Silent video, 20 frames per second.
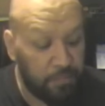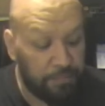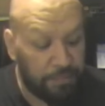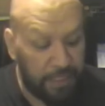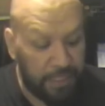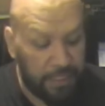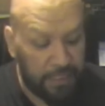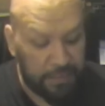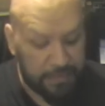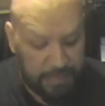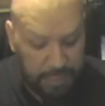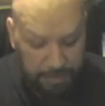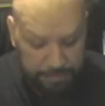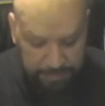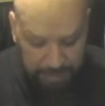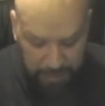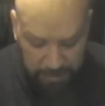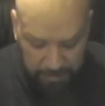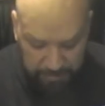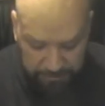pay
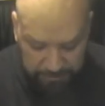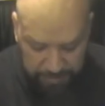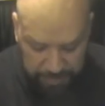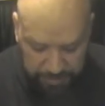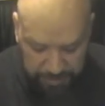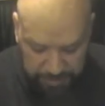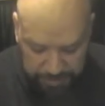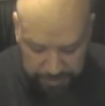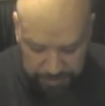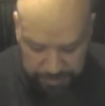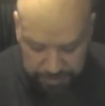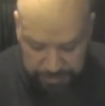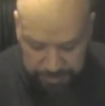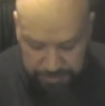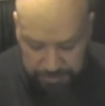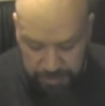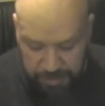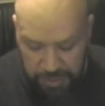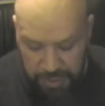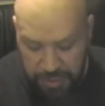top dollar for your shoes,
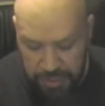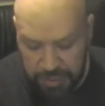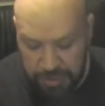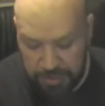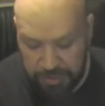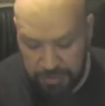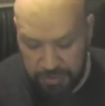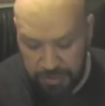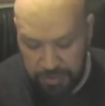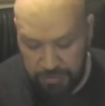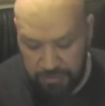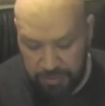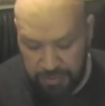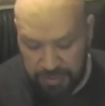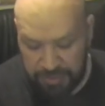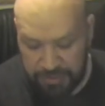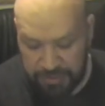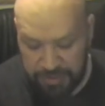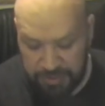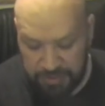you know, you
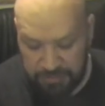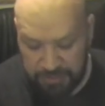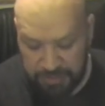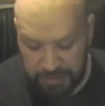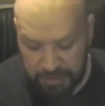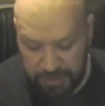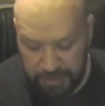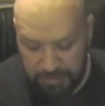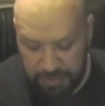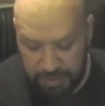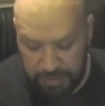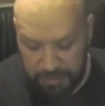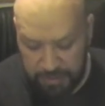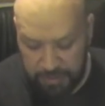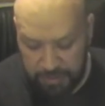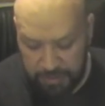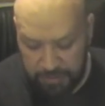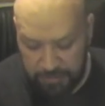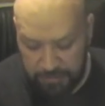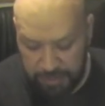want your stuff to come out
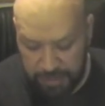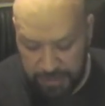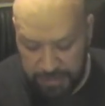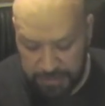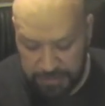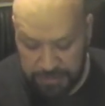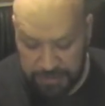looking right.